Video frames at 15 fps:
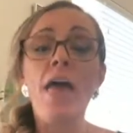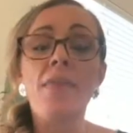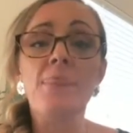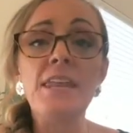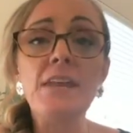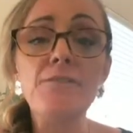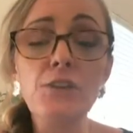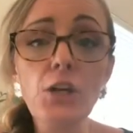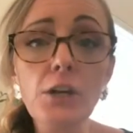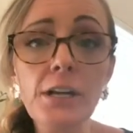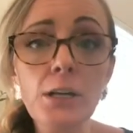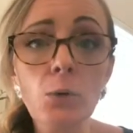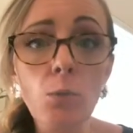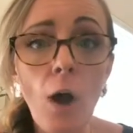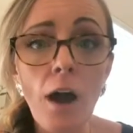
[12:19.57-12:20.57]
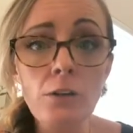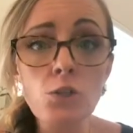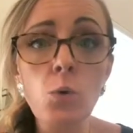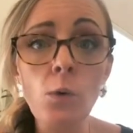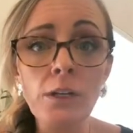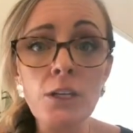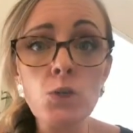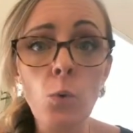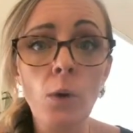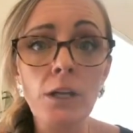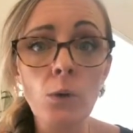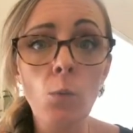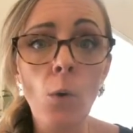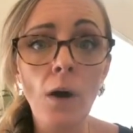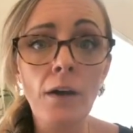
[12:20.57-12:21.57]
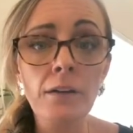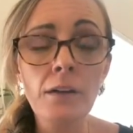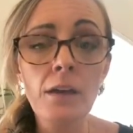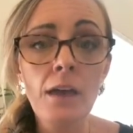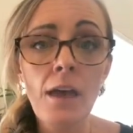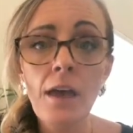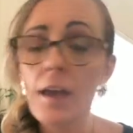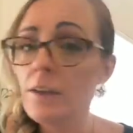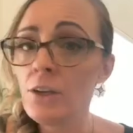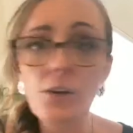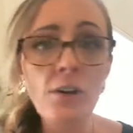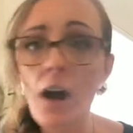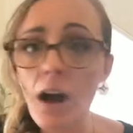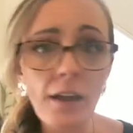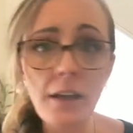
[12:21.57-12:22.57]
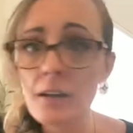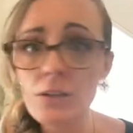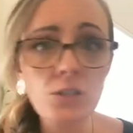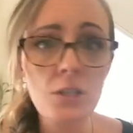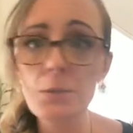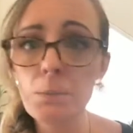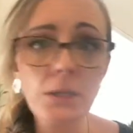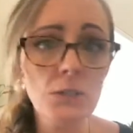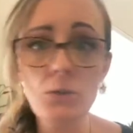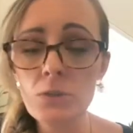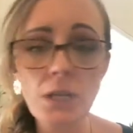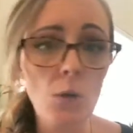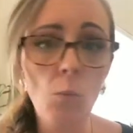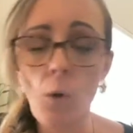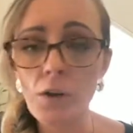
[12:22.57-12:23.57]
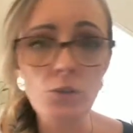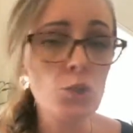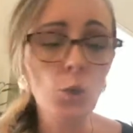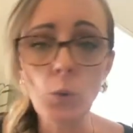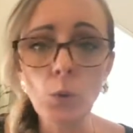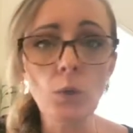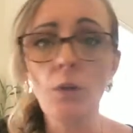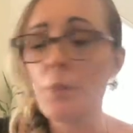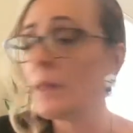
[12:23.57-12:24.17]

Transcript: that if you're going to rock 2021, you're not going to just be using one tool.